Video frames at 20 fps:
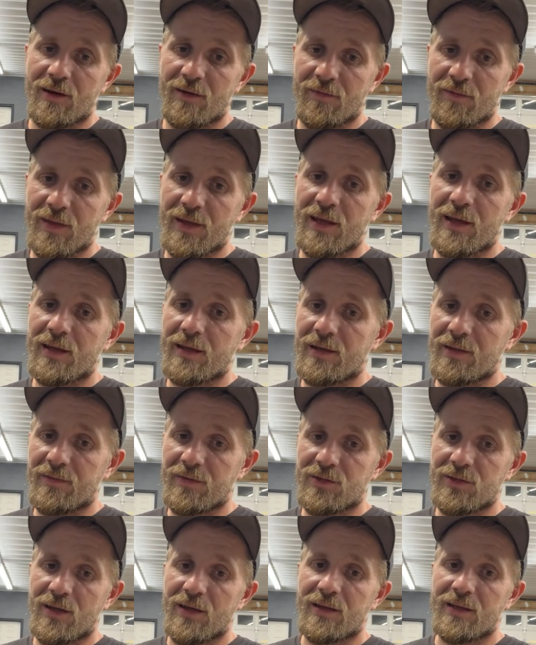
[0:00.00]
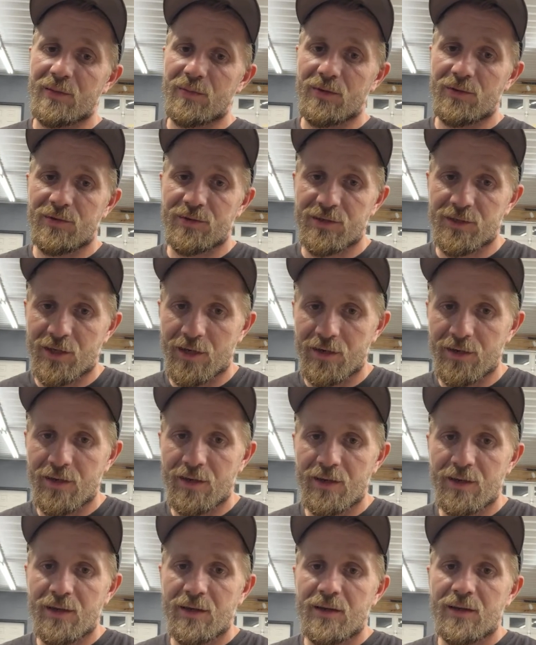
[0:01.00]
of the negative shit and the bullshit.
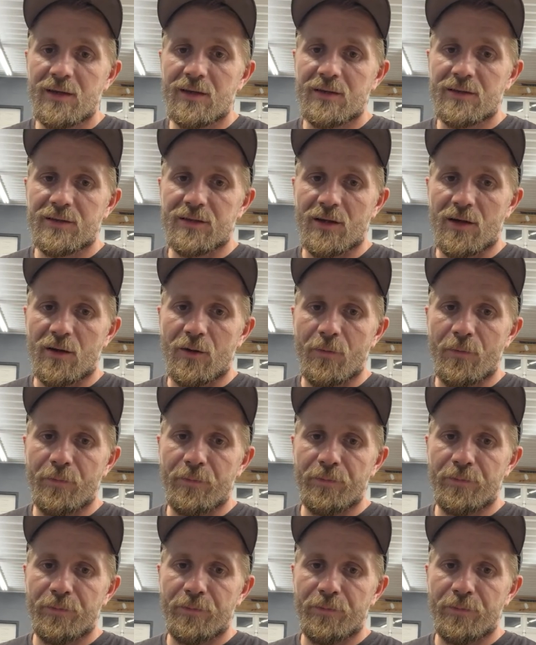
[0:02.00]
So,